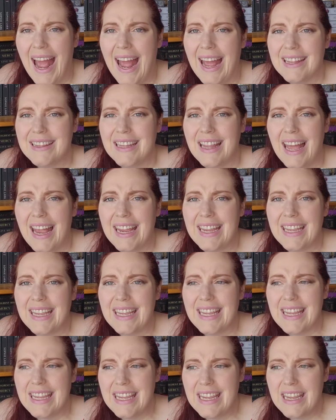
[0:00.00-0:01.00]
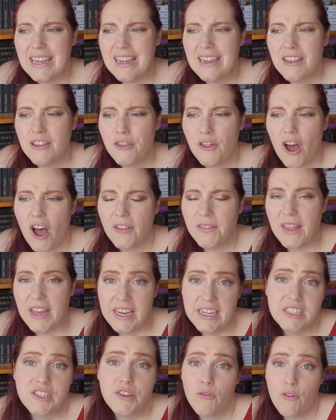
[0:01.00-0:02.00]
And like he thought
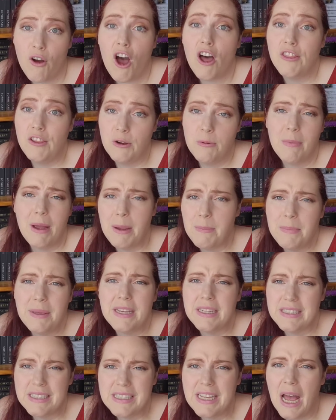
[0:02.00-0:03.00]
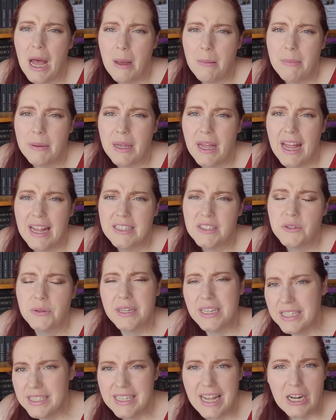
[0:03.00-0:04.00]
that father might be a sub. And so
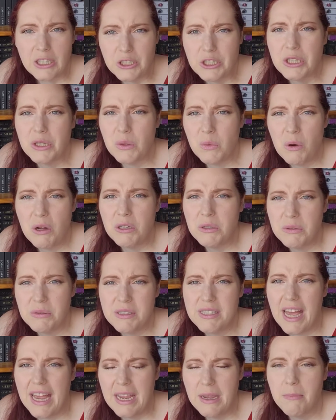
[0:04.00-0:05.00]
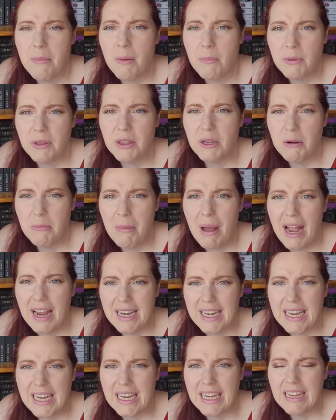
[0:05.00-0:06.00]
he's actually the one who set him up with
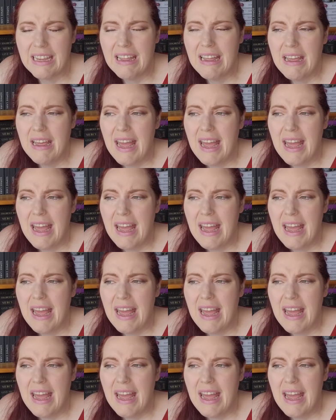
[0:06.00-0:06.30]
Hermione.